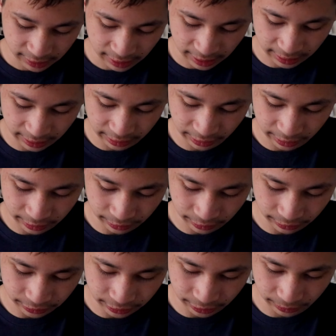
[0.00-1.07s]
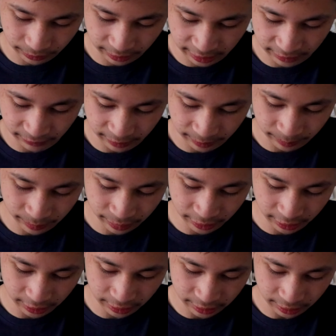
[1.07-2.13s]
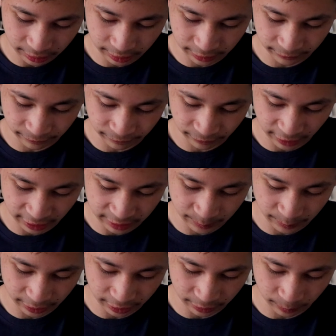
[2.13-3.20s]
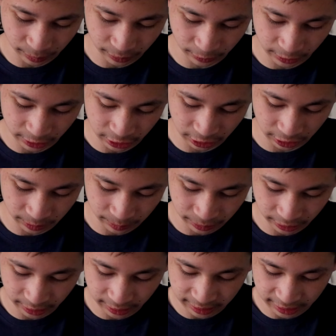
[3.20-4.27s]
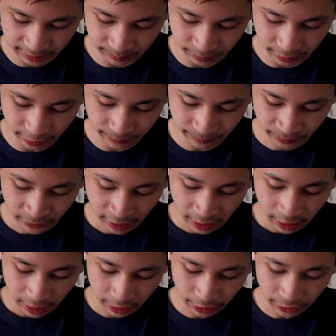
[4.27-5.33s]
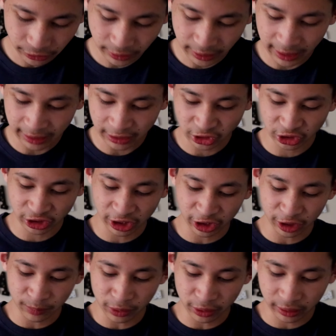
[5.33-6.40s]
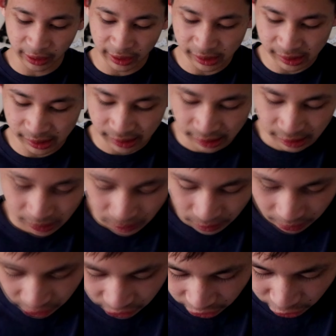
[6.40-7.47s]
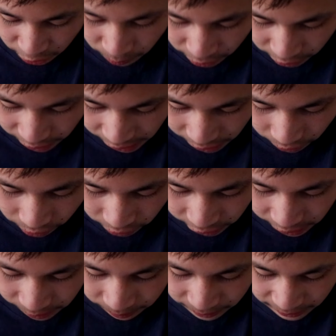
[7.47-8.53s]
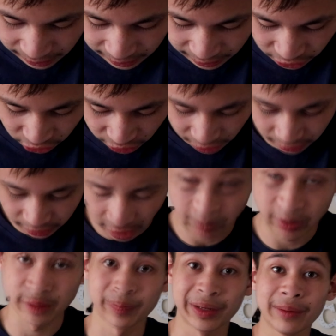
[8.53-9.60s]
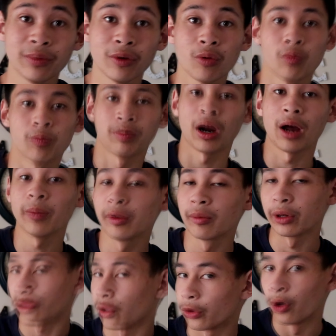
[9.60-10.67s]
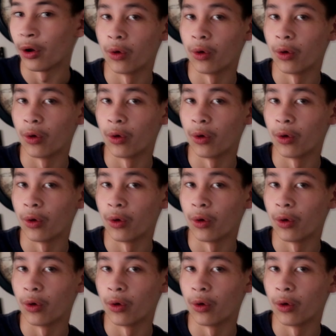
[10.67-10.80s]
And then you can also even put it on Facebook, which is pretty simple. You can also get a shareable link. With a shareable link, only media share. So that means people probably with the